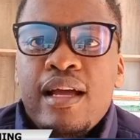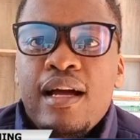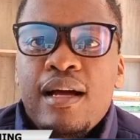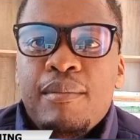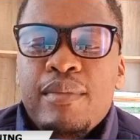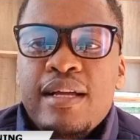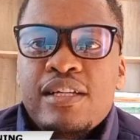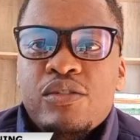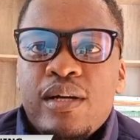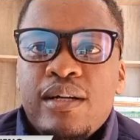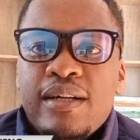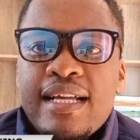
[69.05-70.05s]

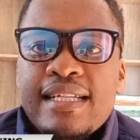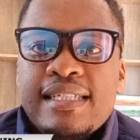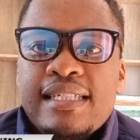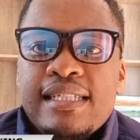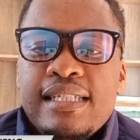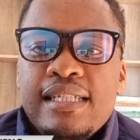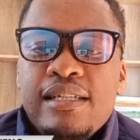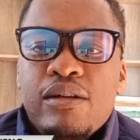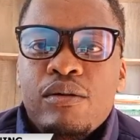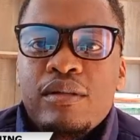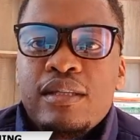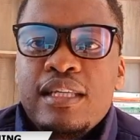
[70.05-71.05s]
as well as, you
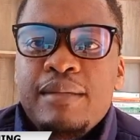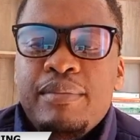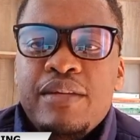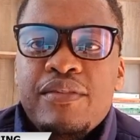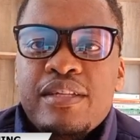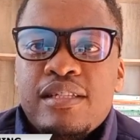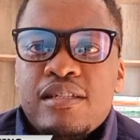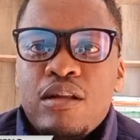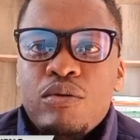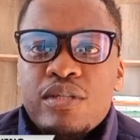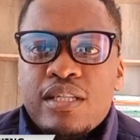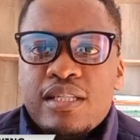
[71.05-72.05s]
know, the previous
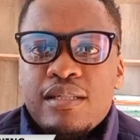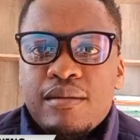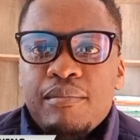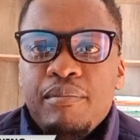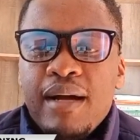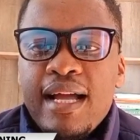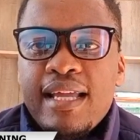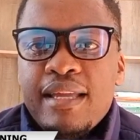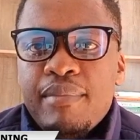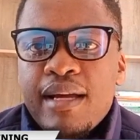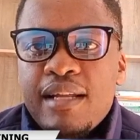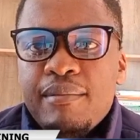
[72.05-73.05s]
disclosures by
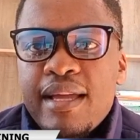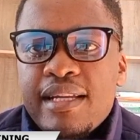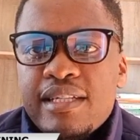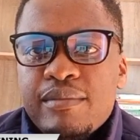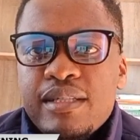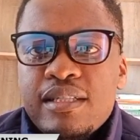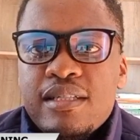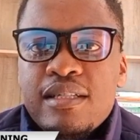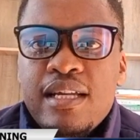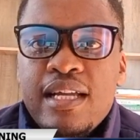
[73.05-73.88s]
Impala management,